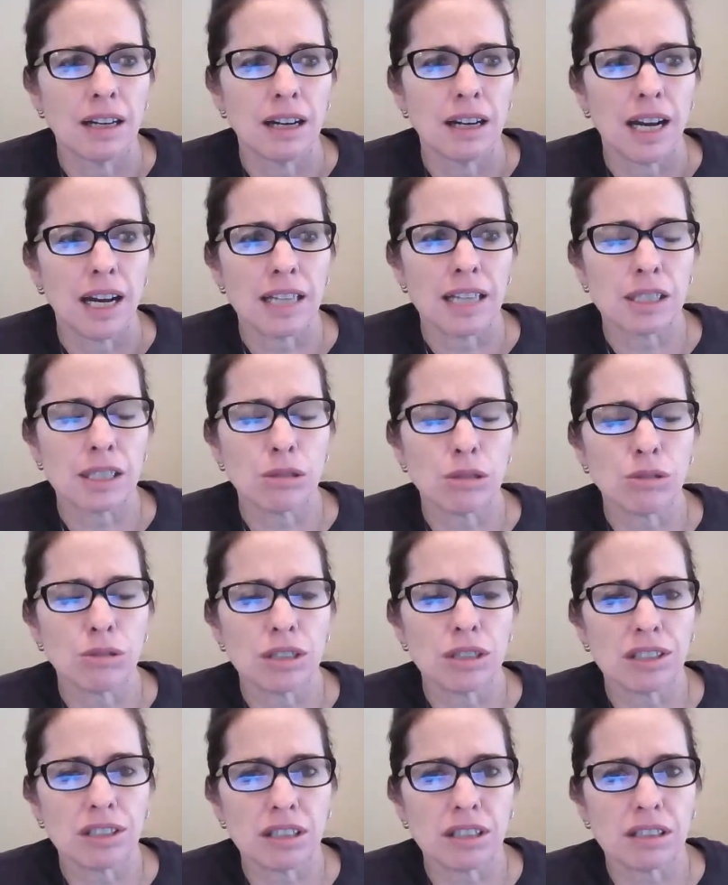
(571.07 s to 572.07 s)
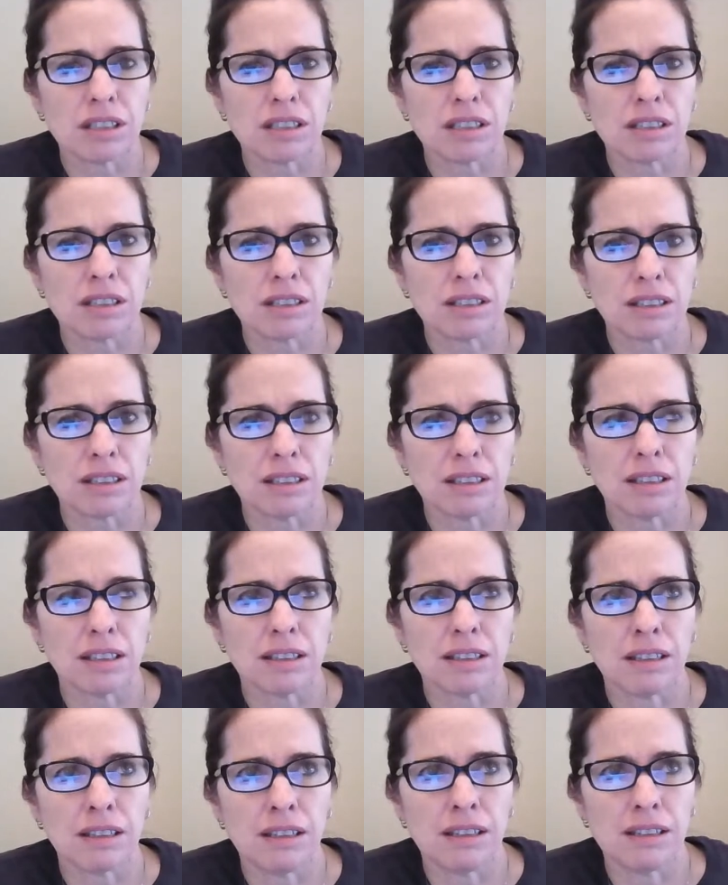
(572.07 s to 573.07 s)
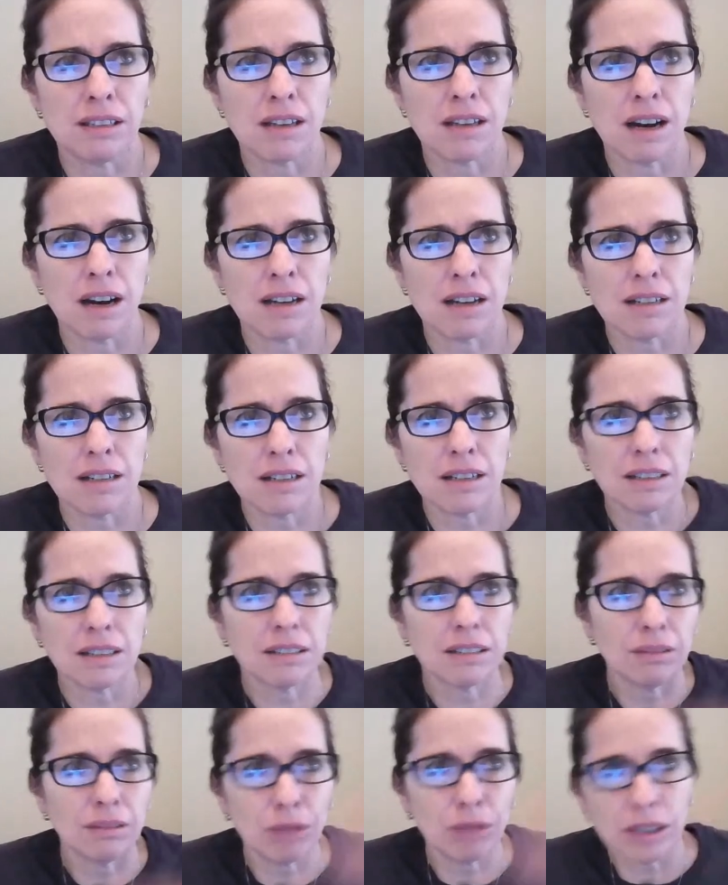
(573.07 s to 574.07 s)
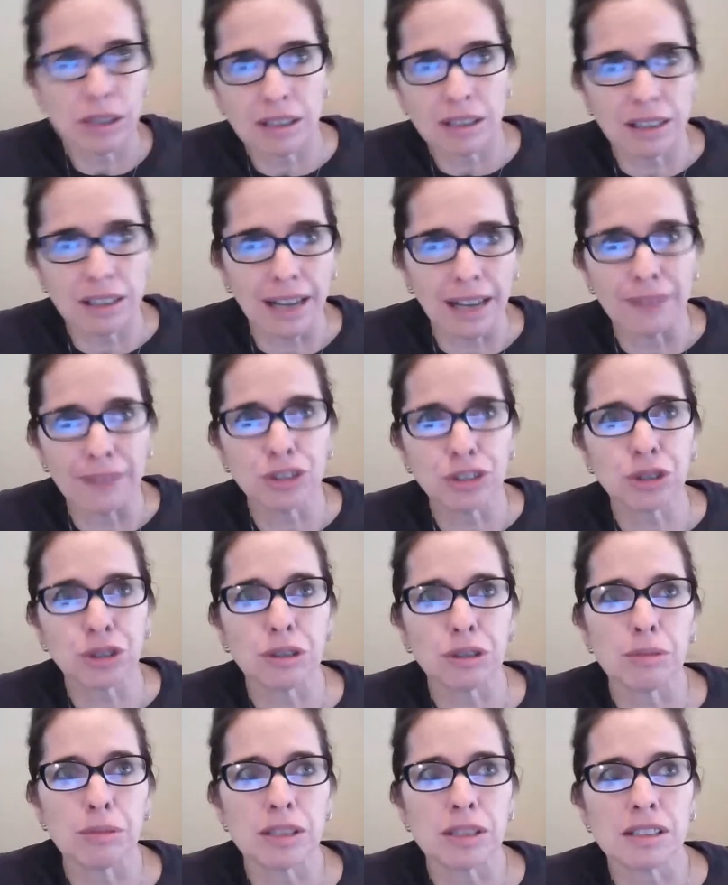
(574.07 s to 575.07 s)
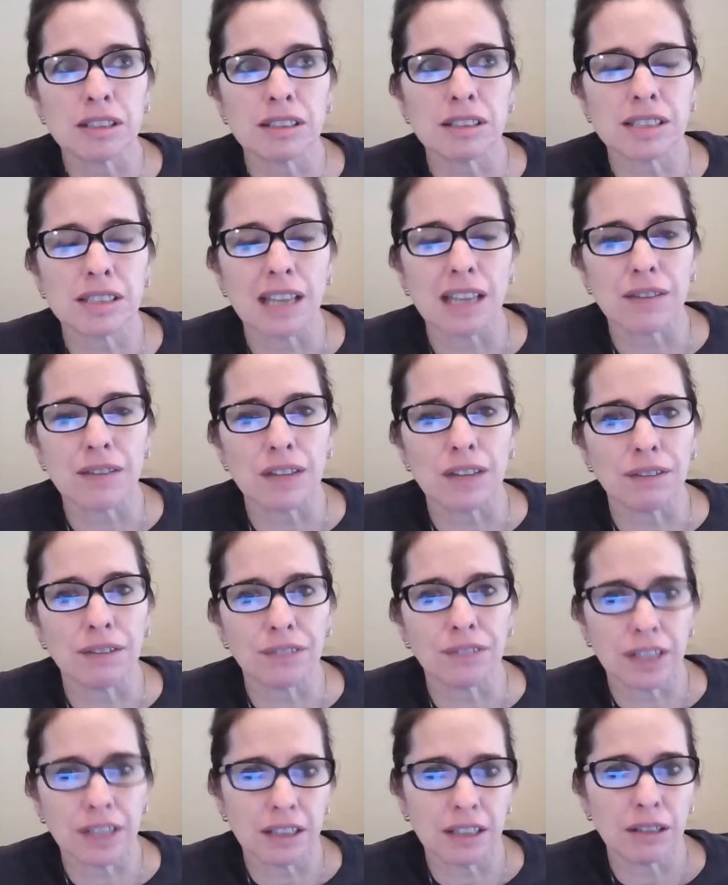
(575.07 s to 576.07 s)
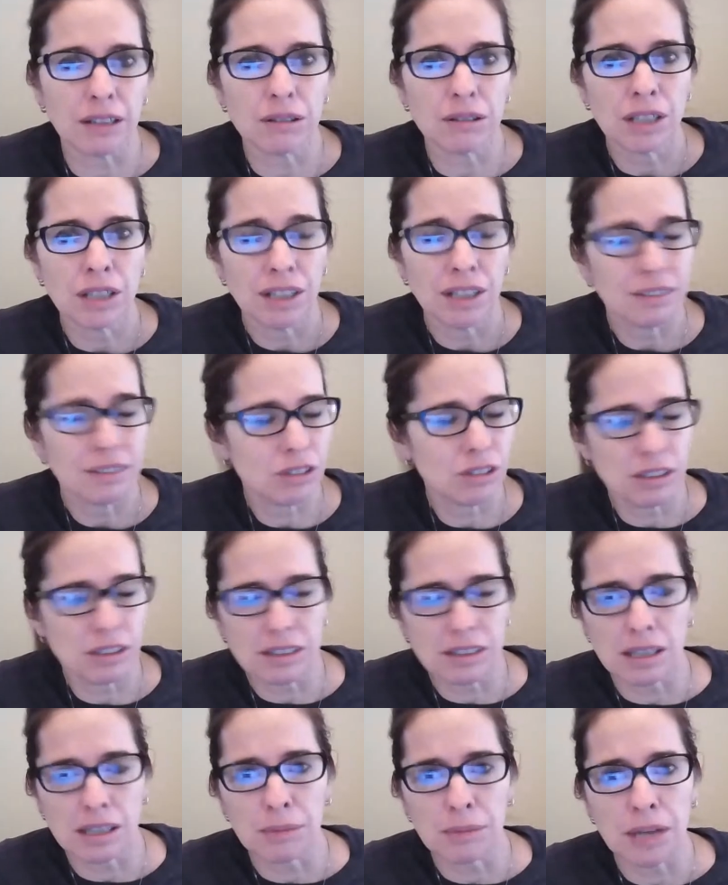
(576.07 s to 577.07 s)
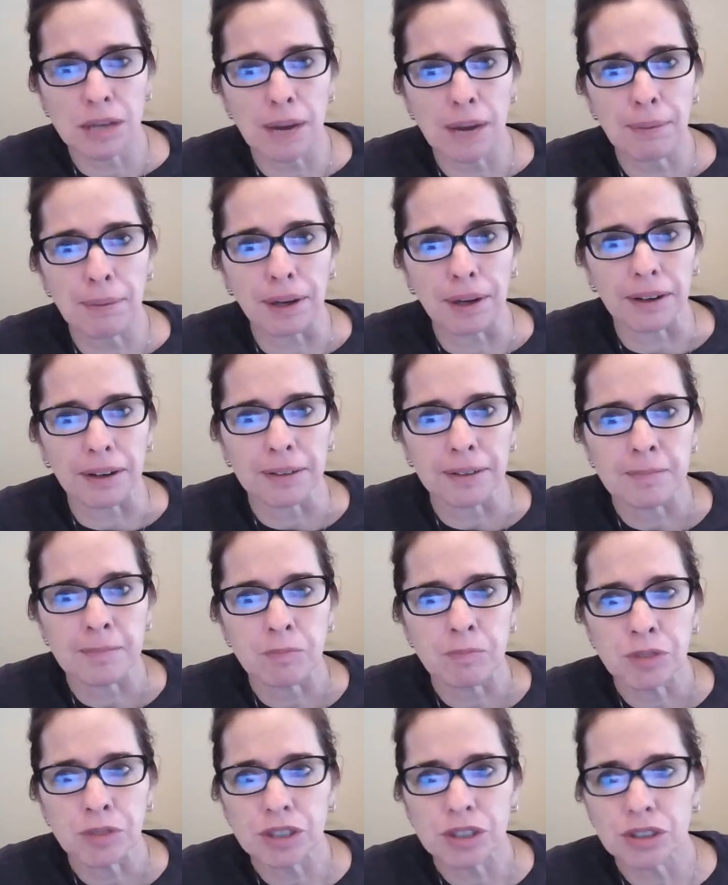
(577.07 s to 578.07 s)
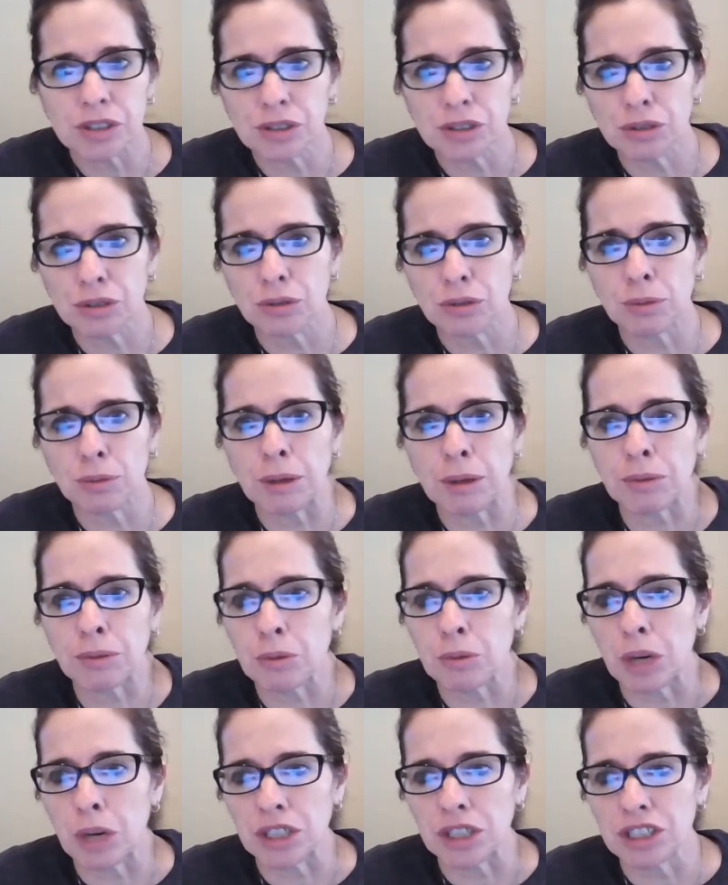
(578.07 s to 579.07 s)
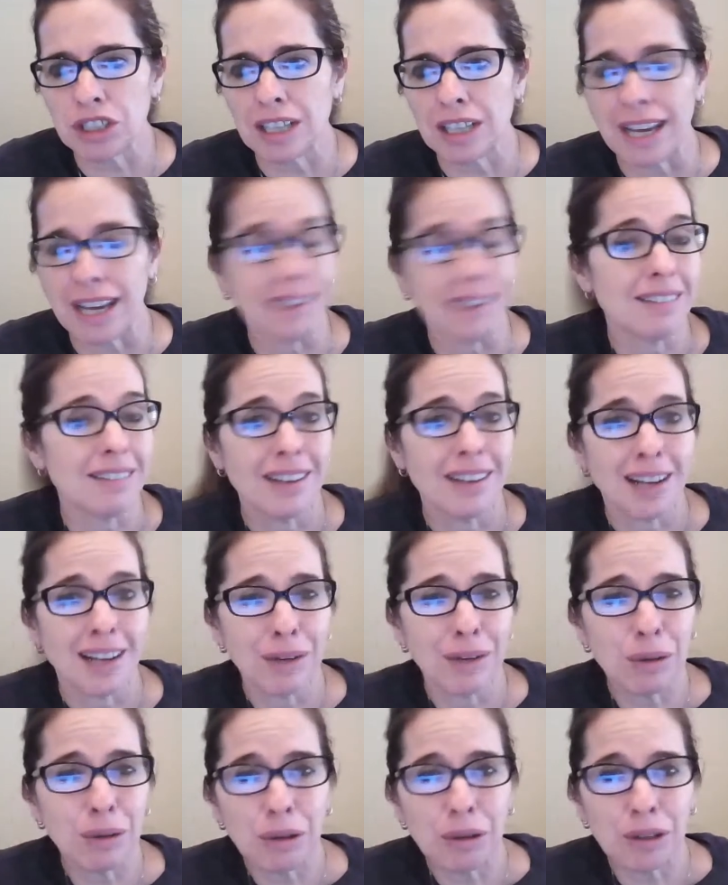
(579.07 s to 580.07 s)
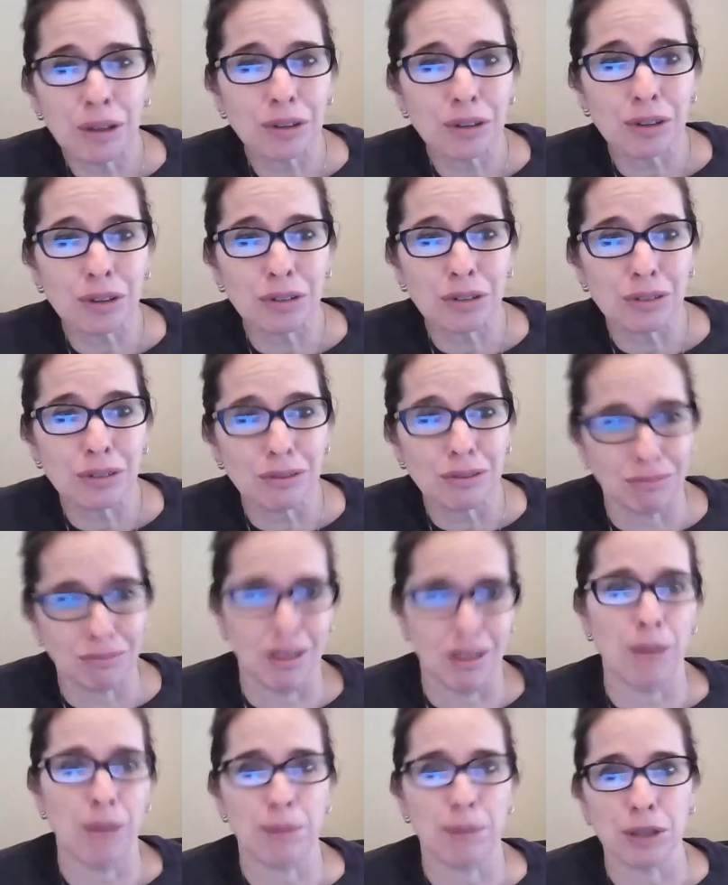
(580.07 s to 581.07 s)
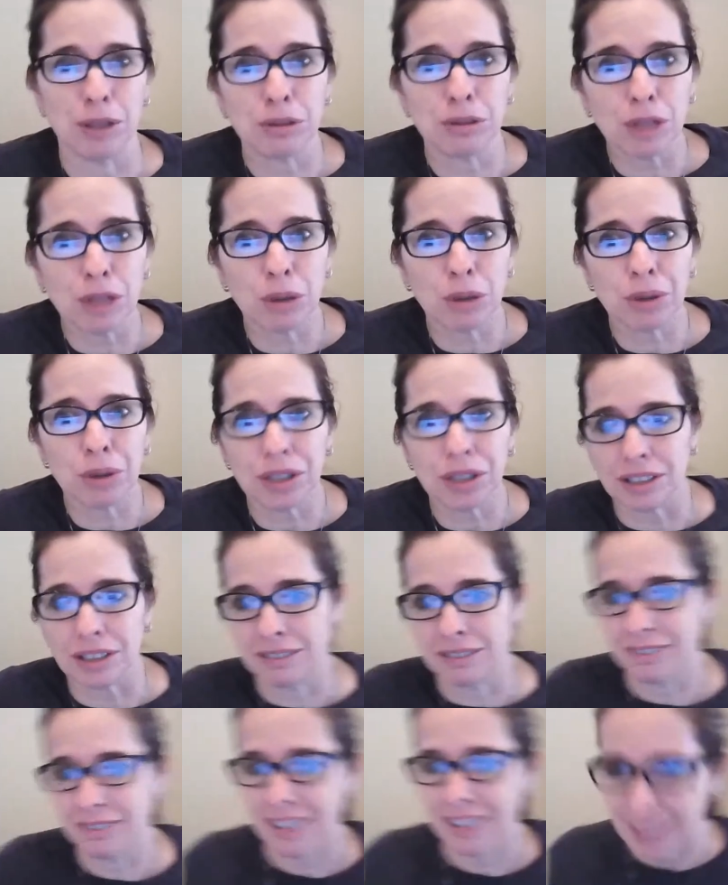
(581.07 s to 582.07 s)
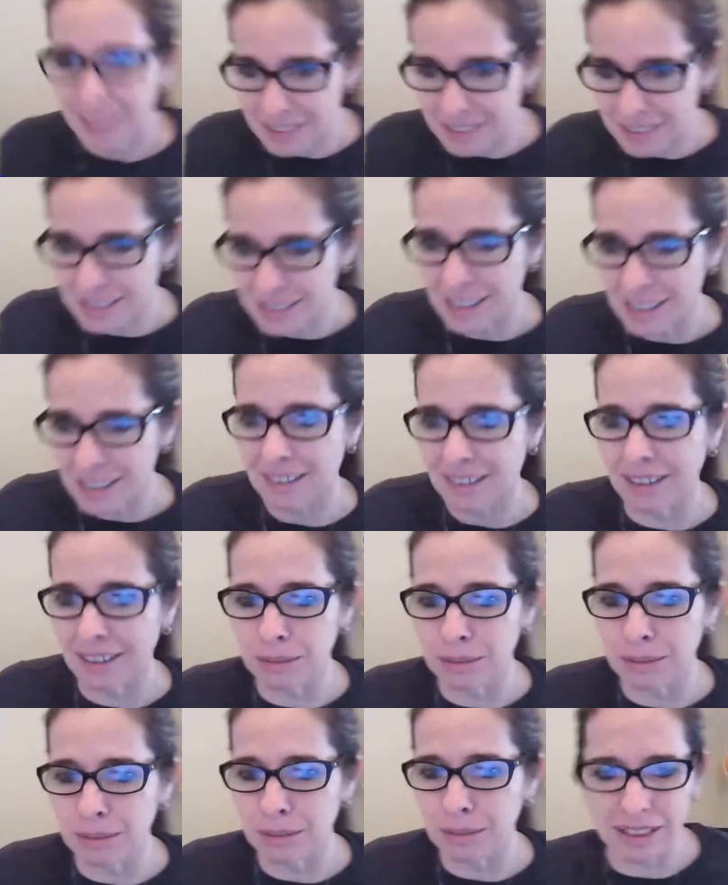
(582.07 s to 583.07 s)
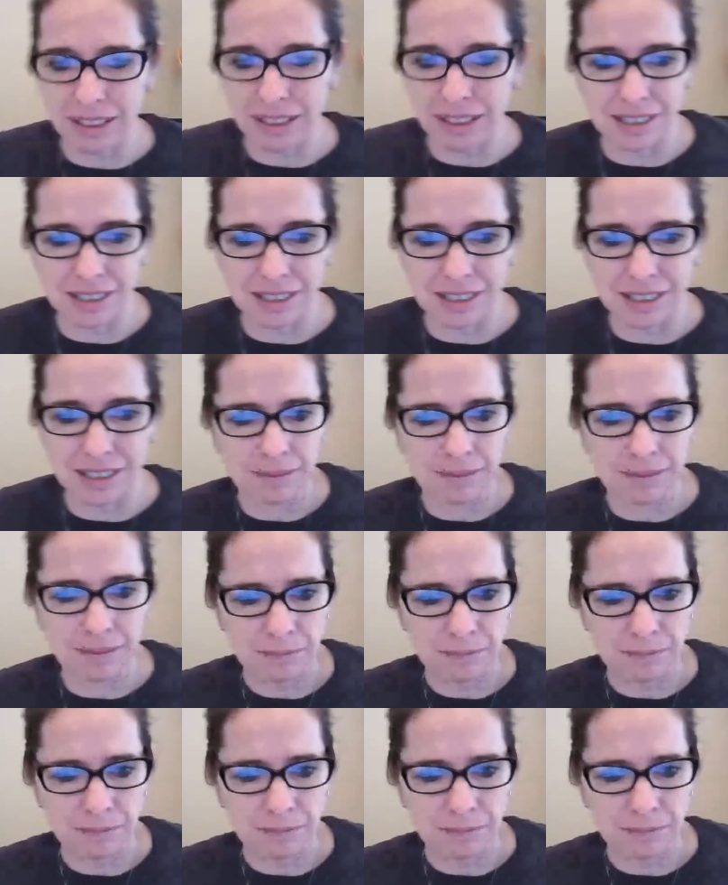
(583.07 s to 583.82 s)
as soon as it's done with the live stream, it's going to save that video to the same topic. So the student will be able to watch it again, and we won't have to upload a recording. It's like automatically done.